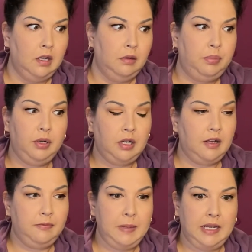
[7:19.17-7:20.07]
put
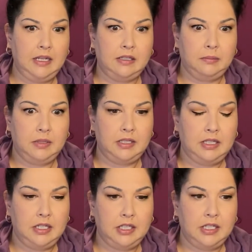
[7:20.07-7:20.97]
off making some
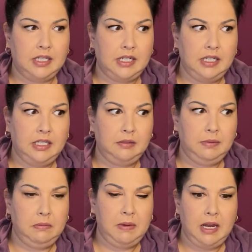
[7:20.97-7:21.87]
decisions that need to be
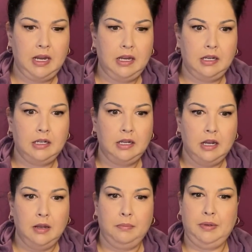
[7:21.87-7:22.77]
made,
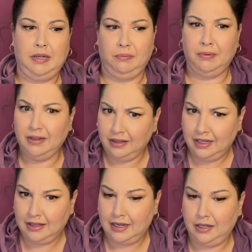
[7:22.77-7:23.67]
but really,
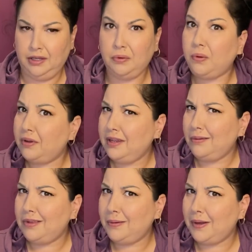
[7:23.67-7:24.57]
like, you're the
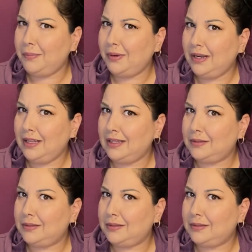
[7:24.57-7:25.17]
only one putting this